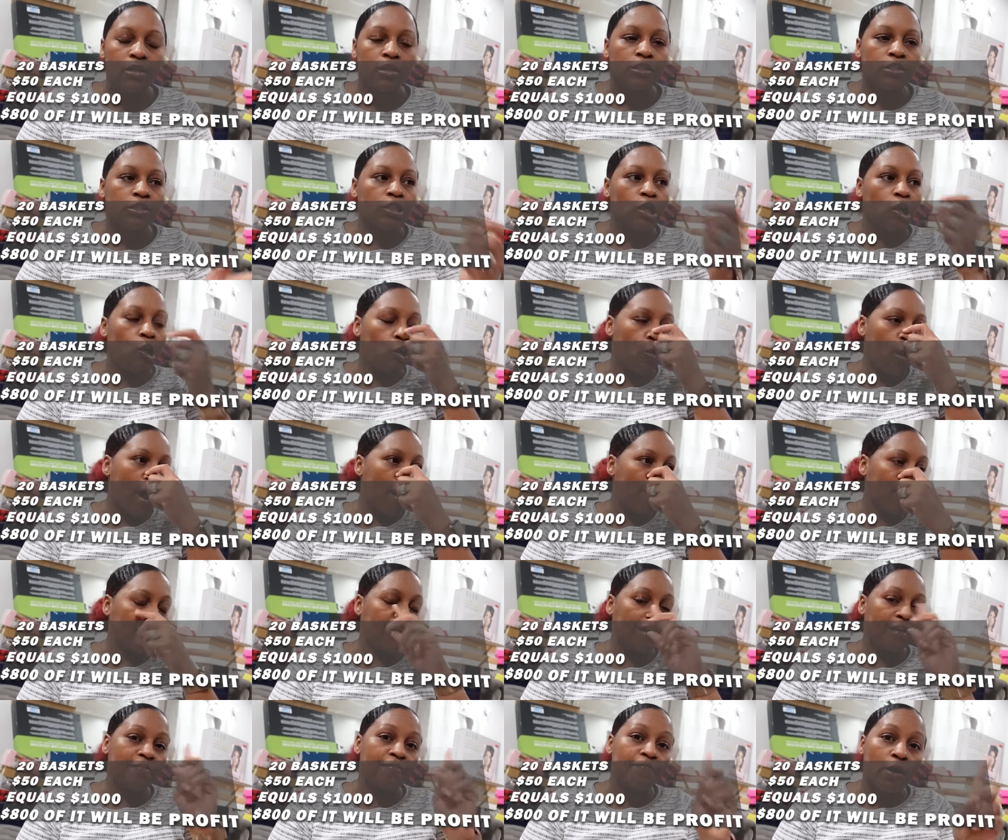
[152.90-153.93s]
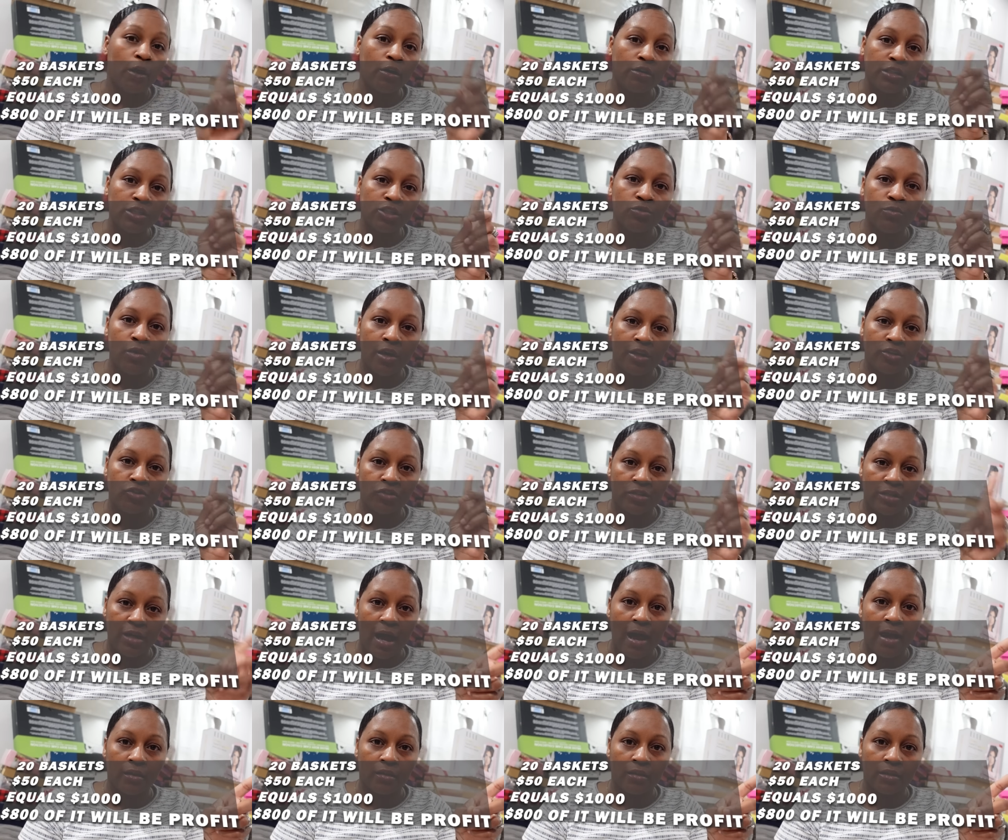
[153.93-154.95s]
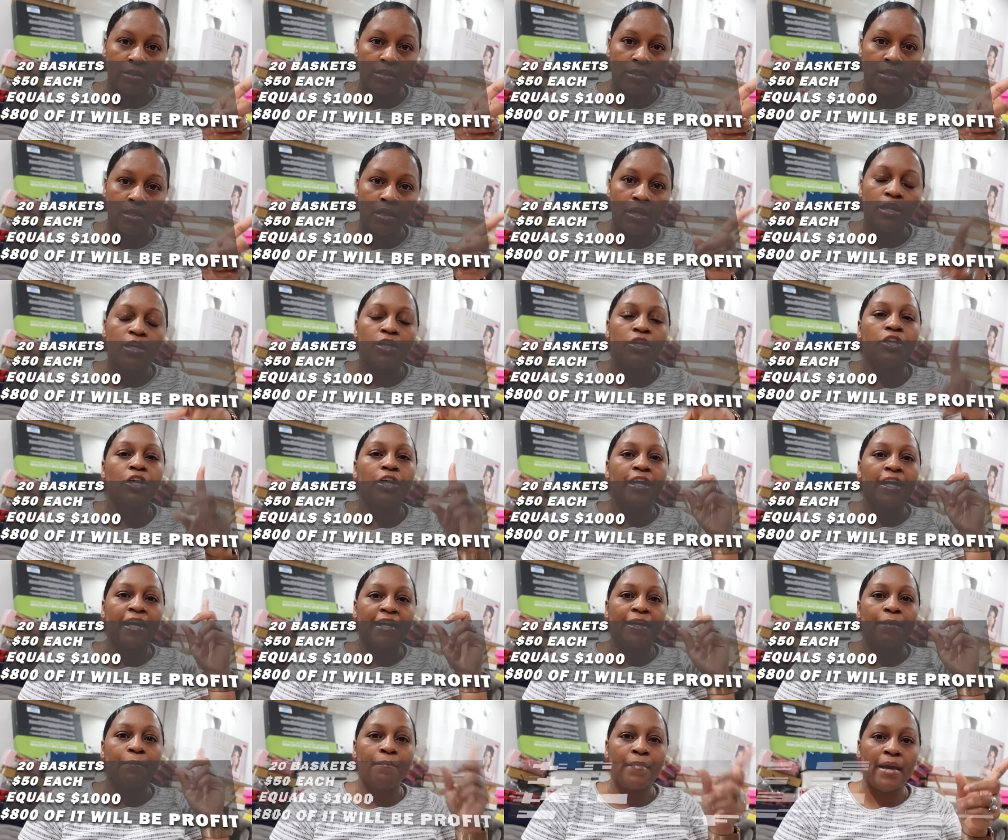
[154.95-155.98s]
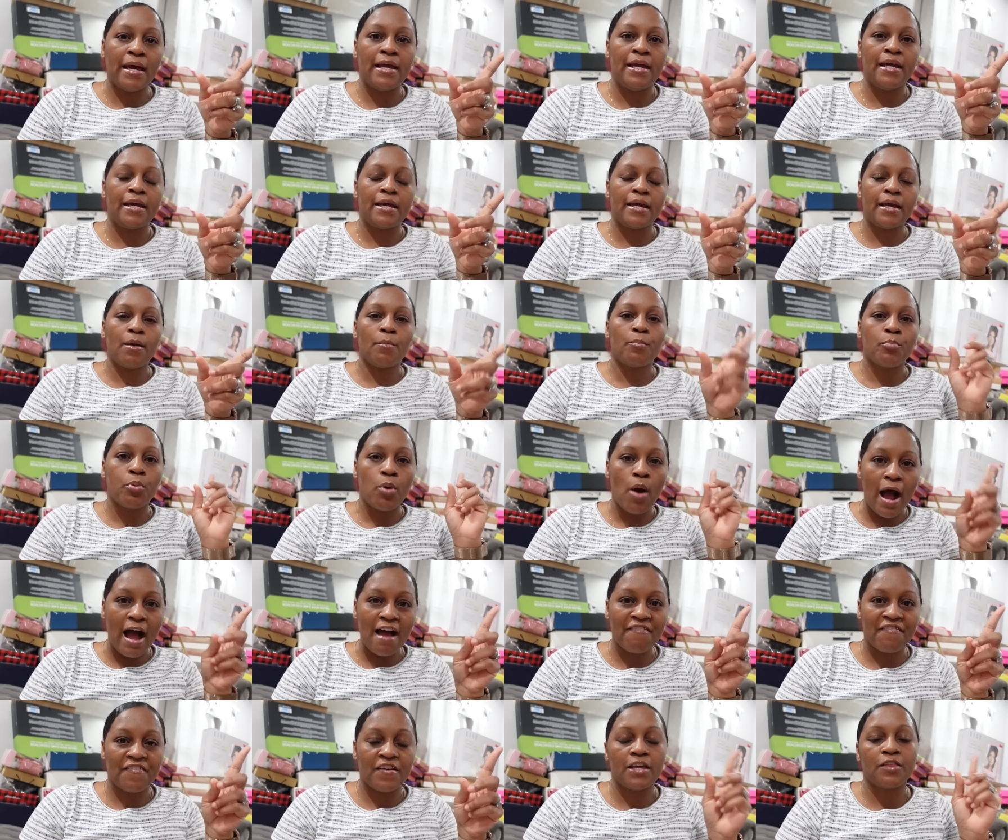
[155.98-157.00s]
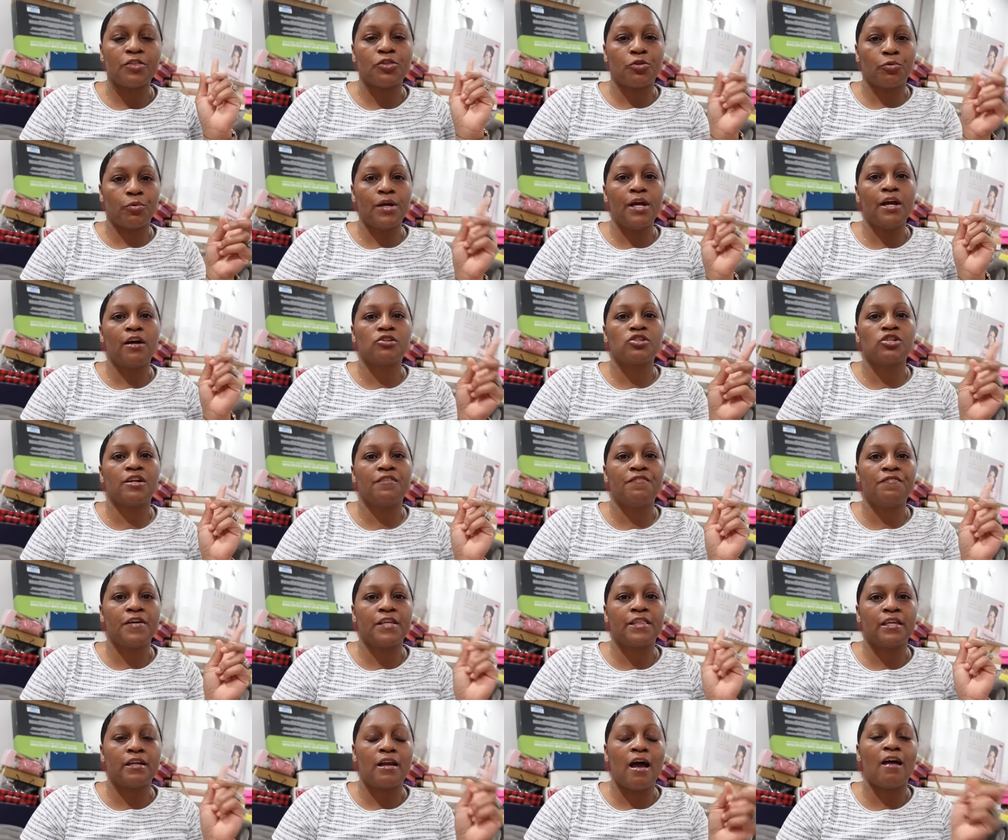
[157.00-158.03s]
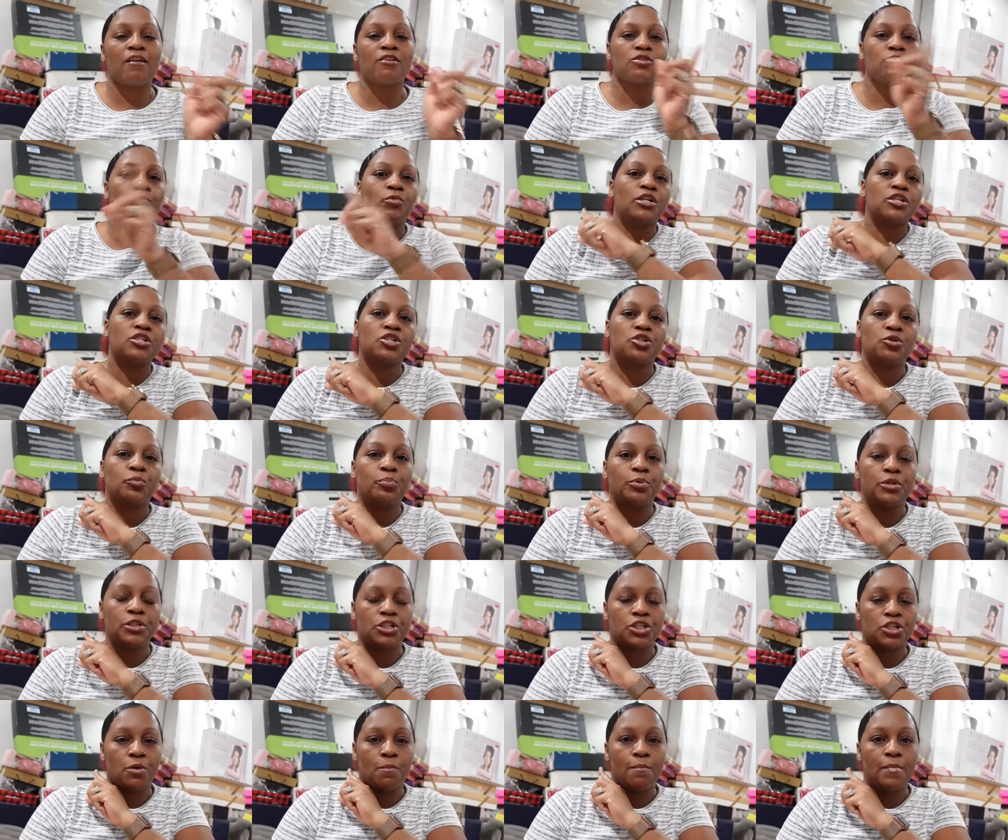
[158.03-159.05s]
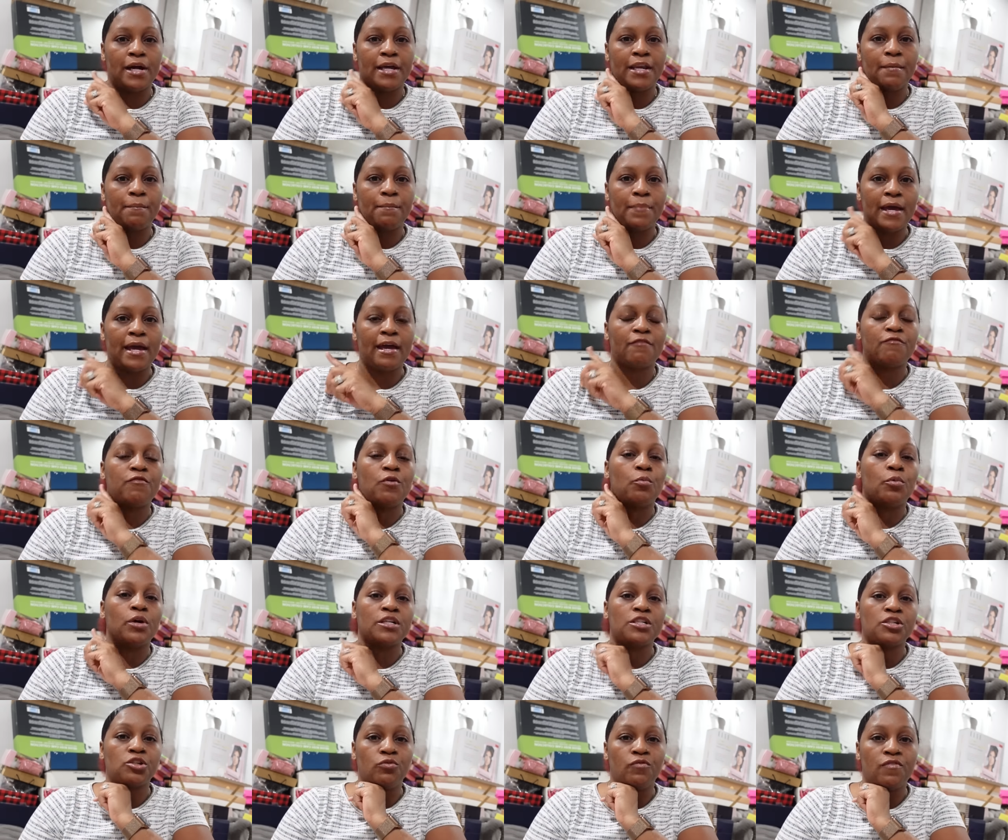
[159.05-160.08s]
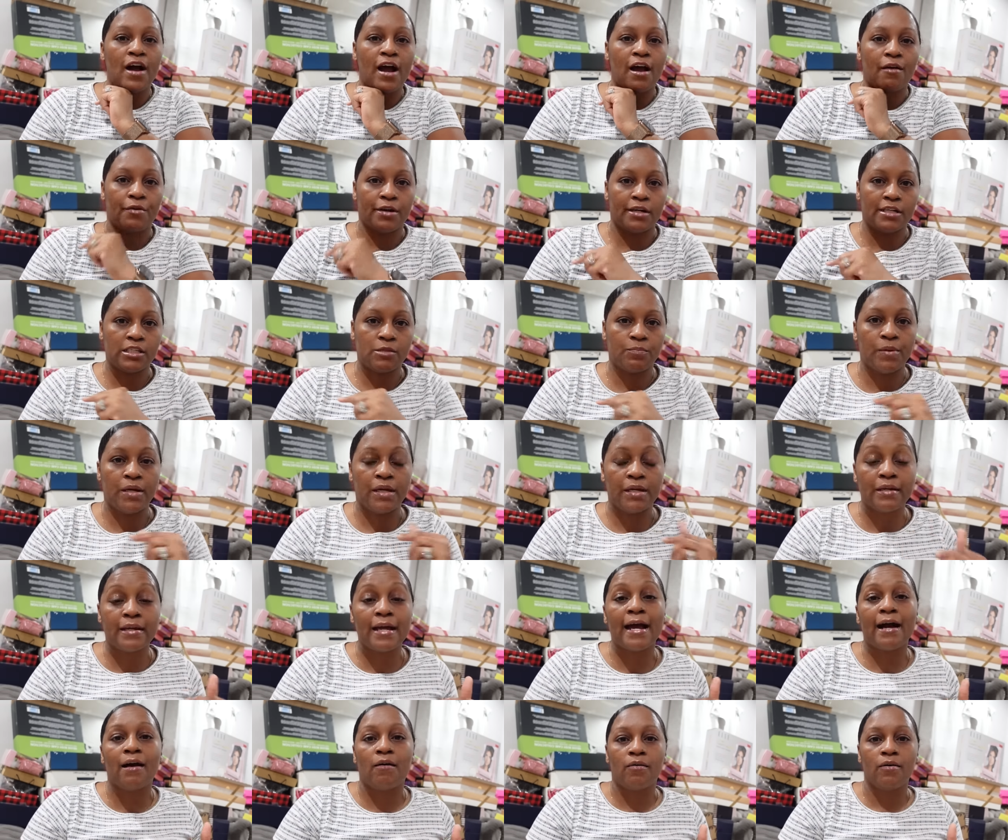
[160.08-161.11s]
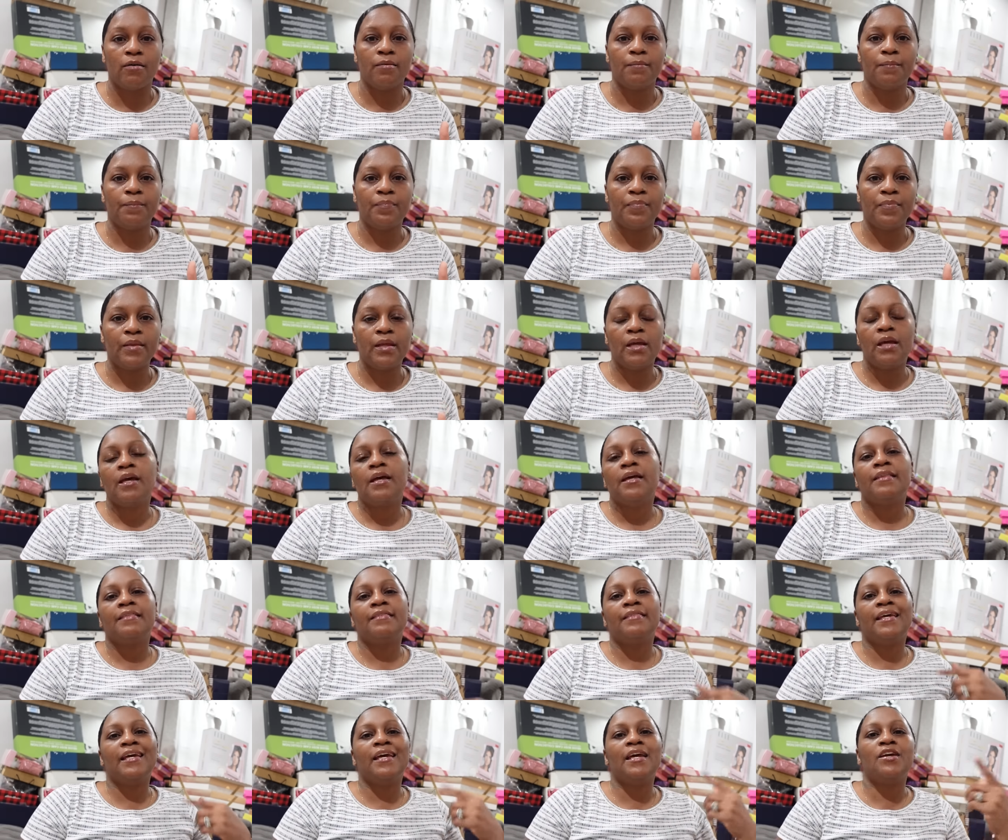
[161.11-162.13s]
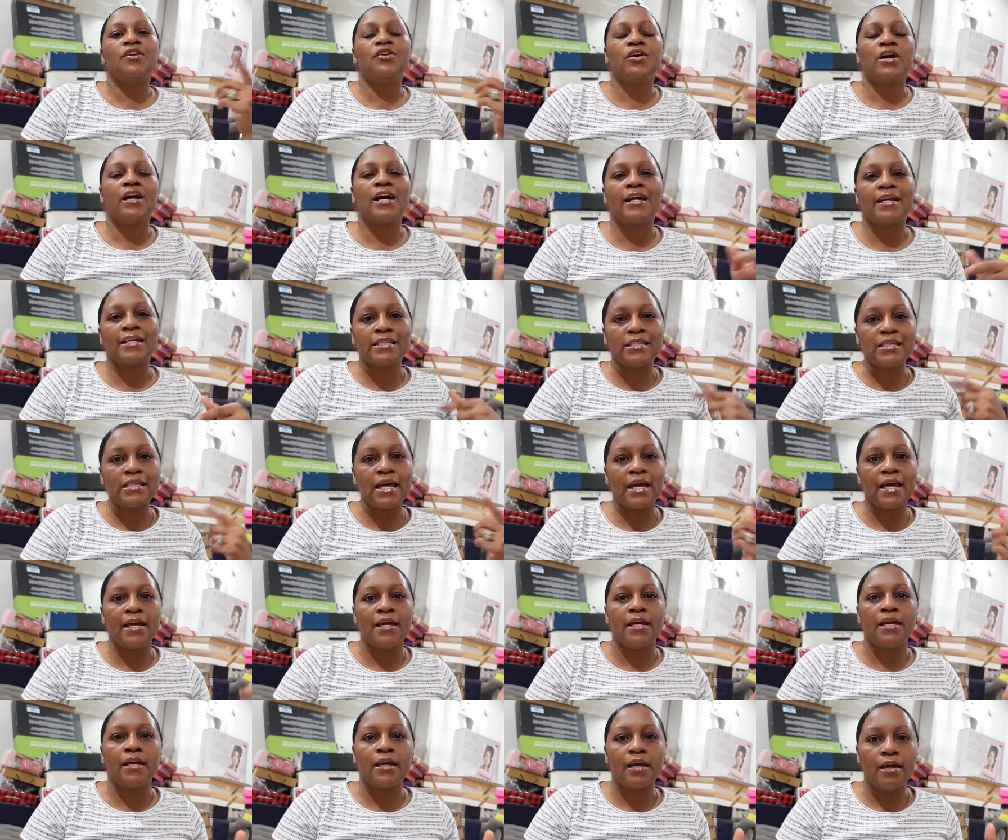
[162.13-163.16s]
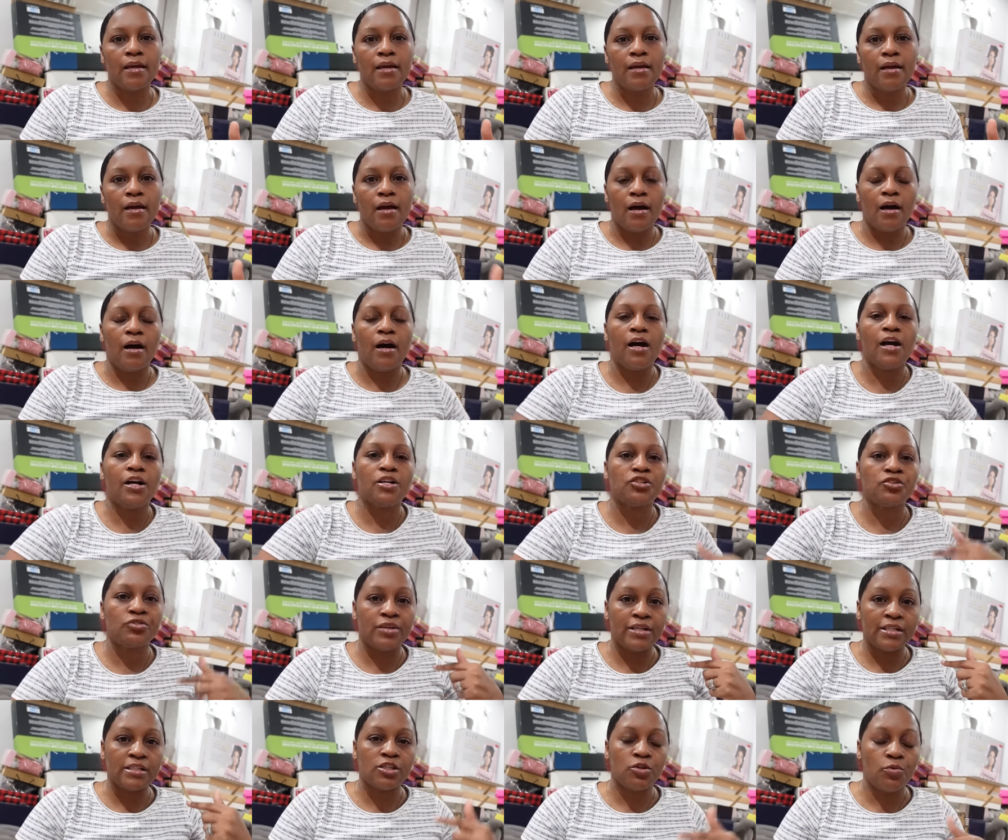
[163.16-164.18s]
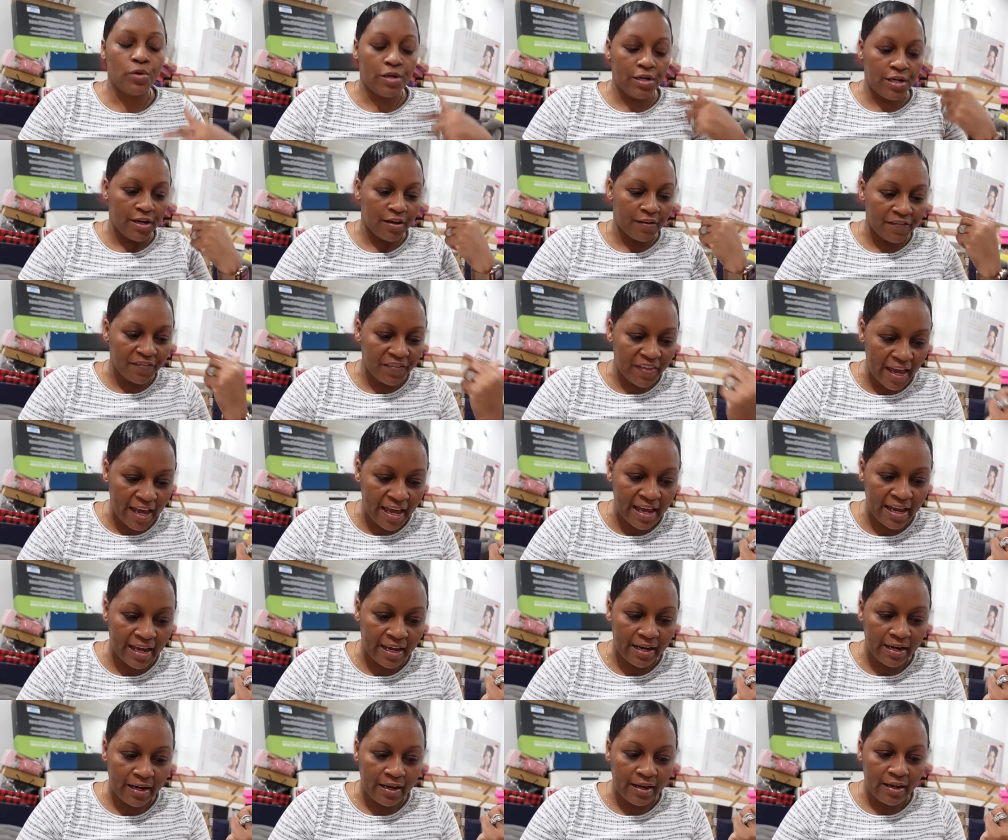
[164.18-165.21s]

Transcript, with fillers: So off of that first $200, you're going to make profit $350 once you put your money back for what you've already spent out. Then you're going to take 120 of that